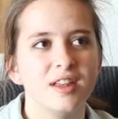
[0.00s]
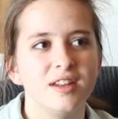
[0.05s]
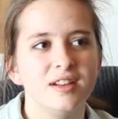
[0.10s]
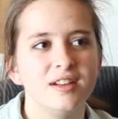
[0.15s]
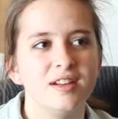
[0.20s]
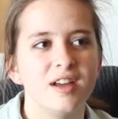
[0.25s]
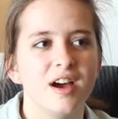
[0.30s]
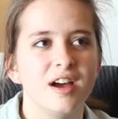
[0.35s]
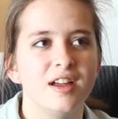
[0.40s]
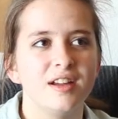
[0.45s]

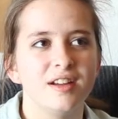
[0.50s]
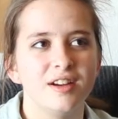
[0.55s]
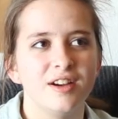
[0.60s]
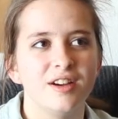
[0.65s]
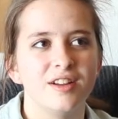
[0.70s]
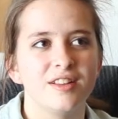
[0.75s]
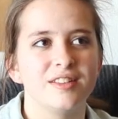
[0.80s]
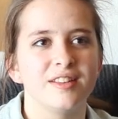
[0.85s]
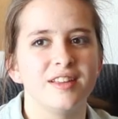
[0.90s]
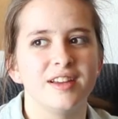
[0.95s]
not
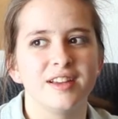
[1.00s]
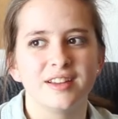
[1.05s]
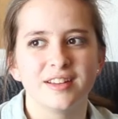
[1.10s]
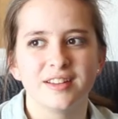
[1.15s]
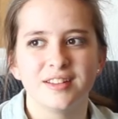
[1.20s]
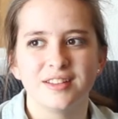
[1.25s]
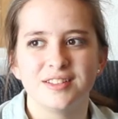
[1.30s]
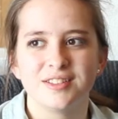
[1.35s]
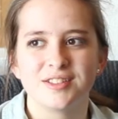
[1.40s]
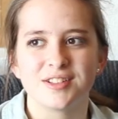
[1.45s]
like
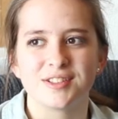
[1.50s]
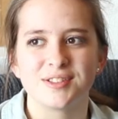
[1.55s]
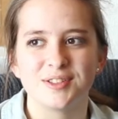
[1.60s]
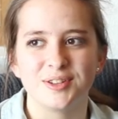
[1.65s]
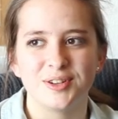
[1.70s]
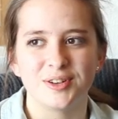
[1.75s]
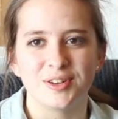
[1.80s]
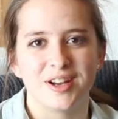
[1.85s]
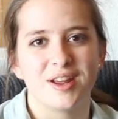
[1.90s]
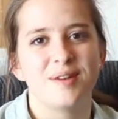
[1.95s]
just
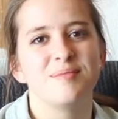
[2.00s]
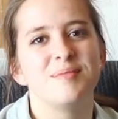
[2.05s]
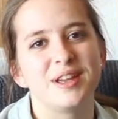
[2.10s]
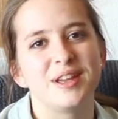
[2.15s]
good at